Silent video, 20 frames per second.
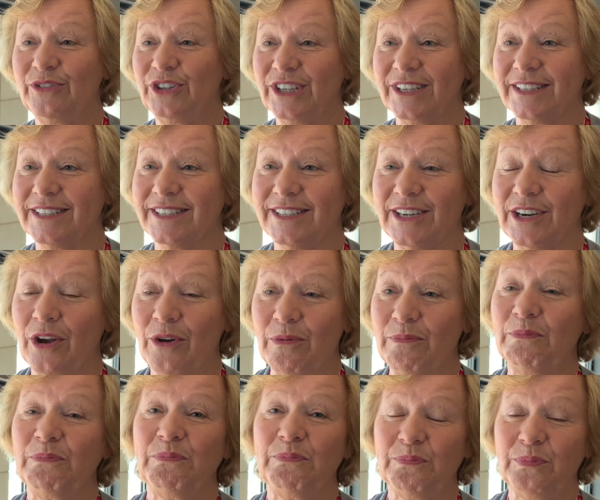of just
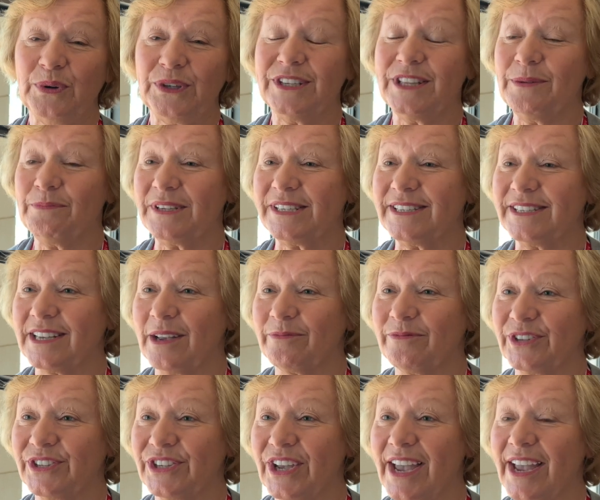putting the business
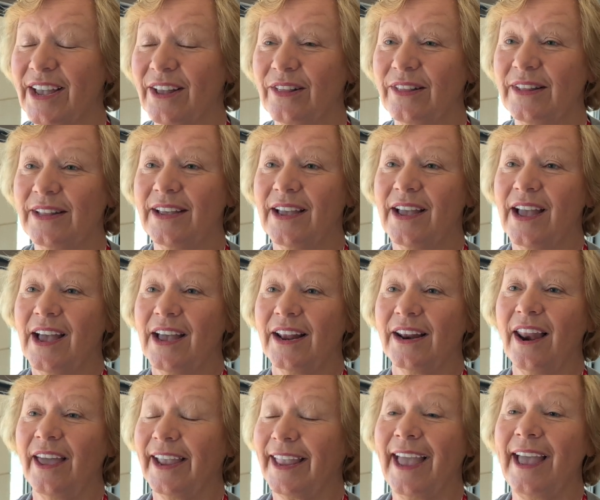up for sale,
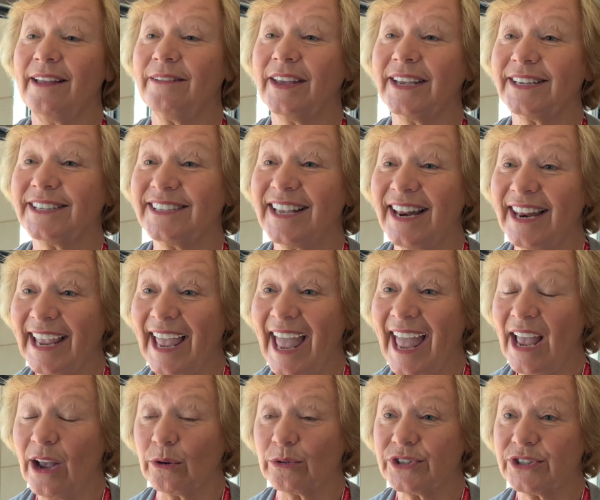like selling a
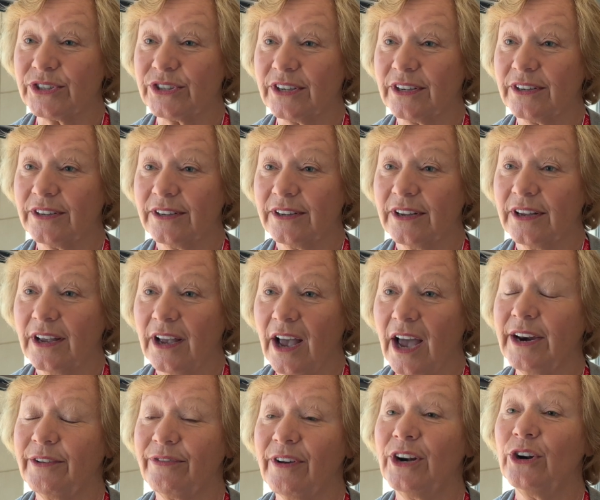house.
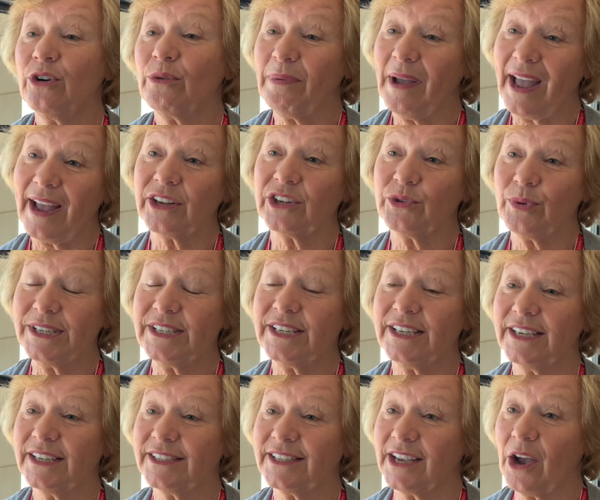And if I look back
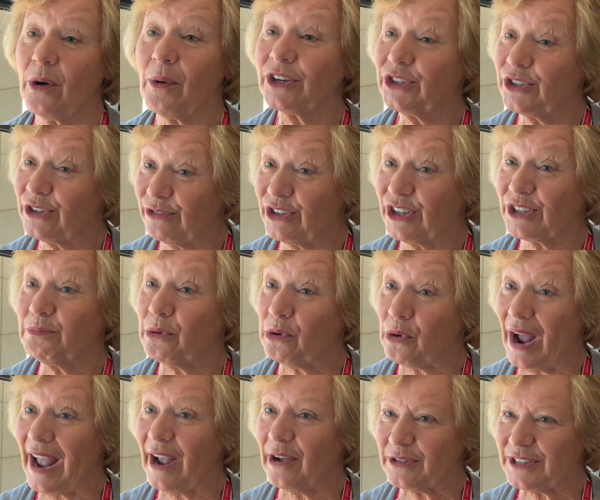20 years ago, I should have just
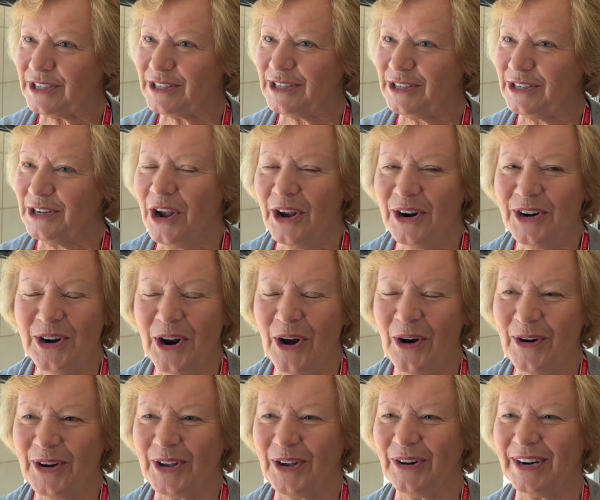bought houses and
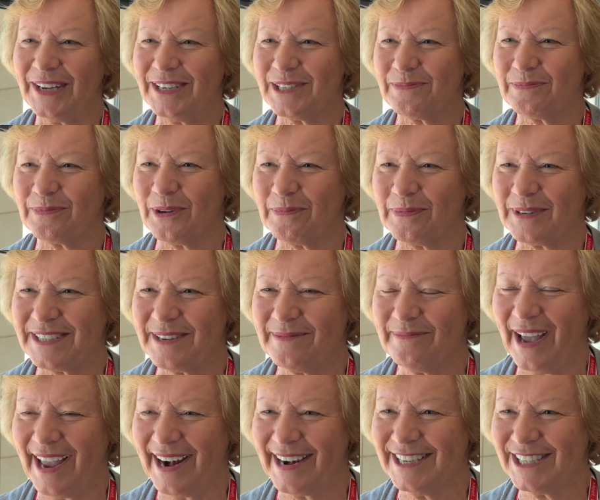not gone into
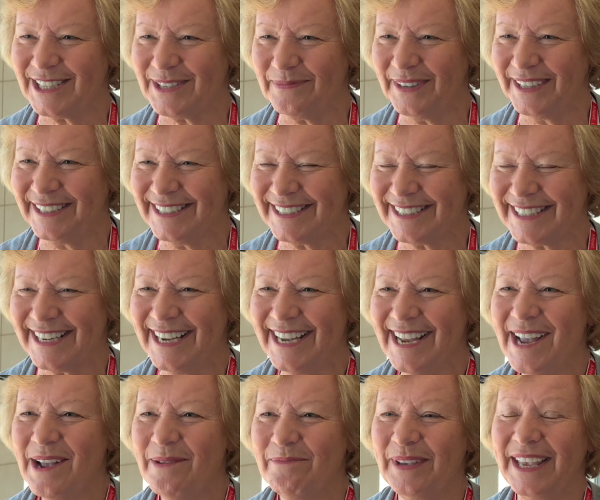property management,
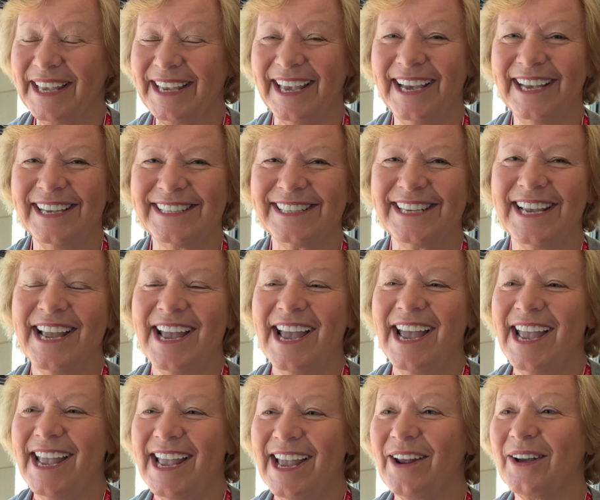because
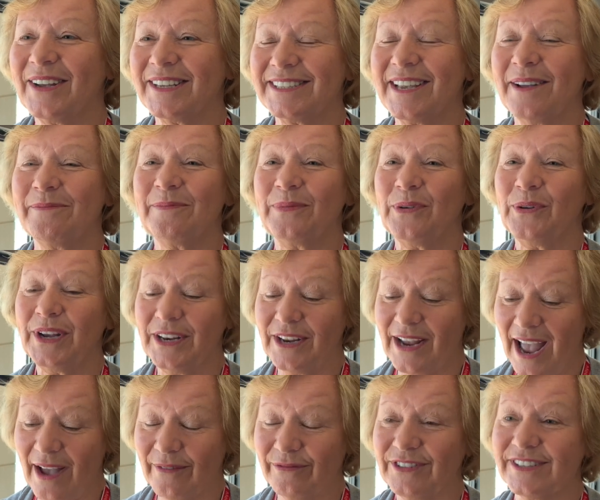at some point
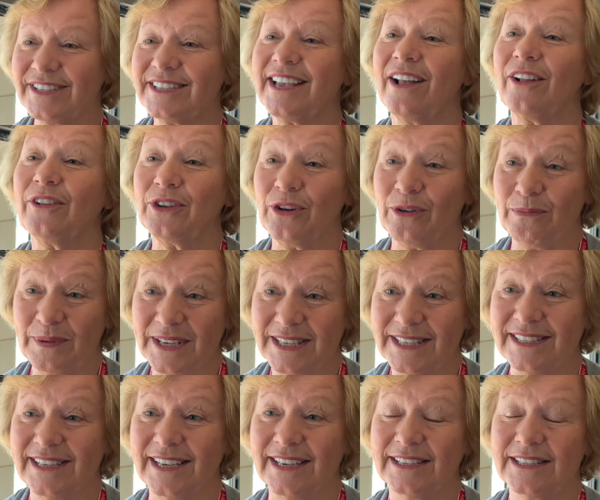you have to sell your
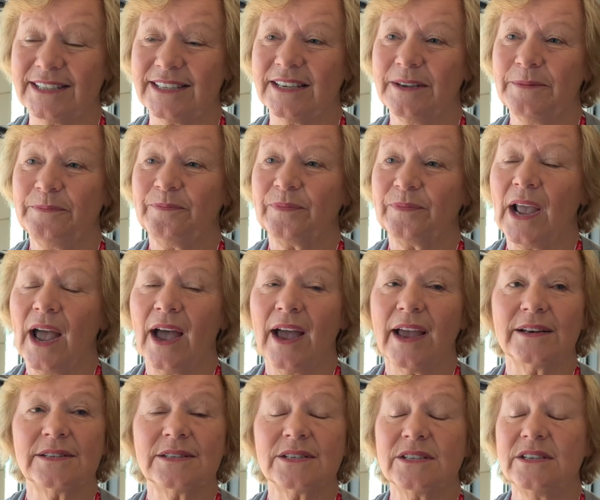business
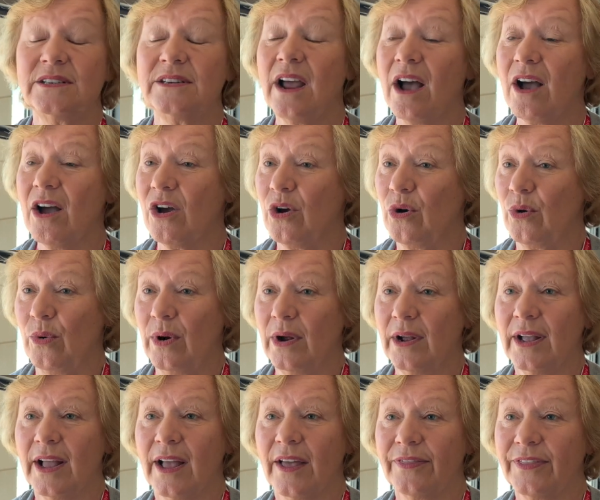and know
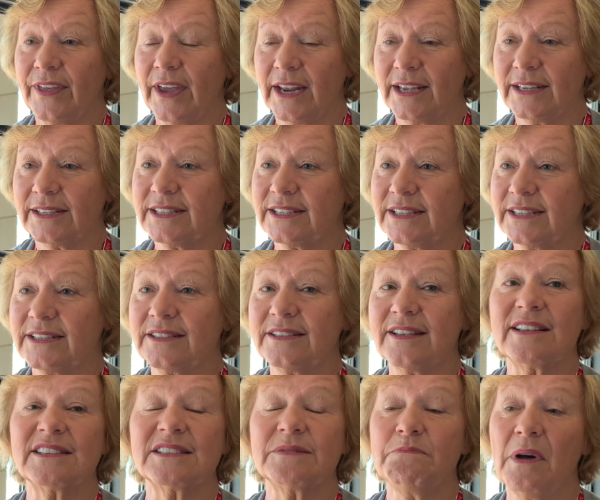that it's
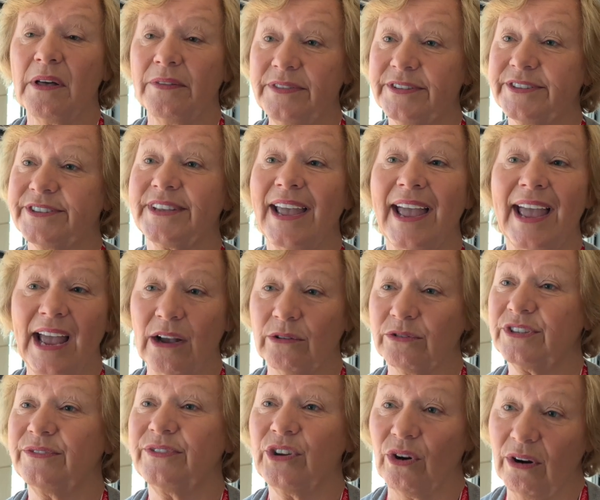6 months
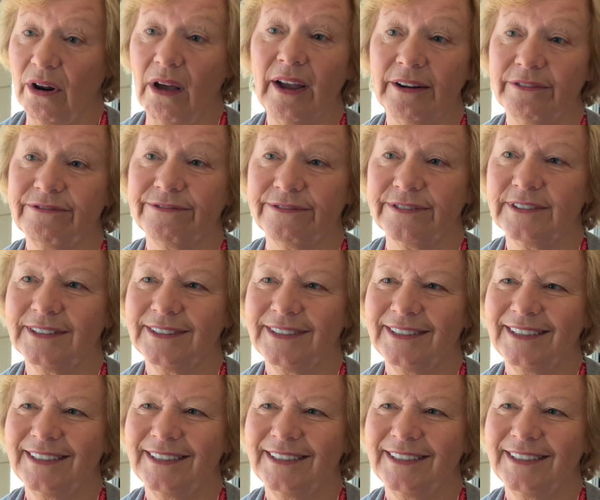out of your life.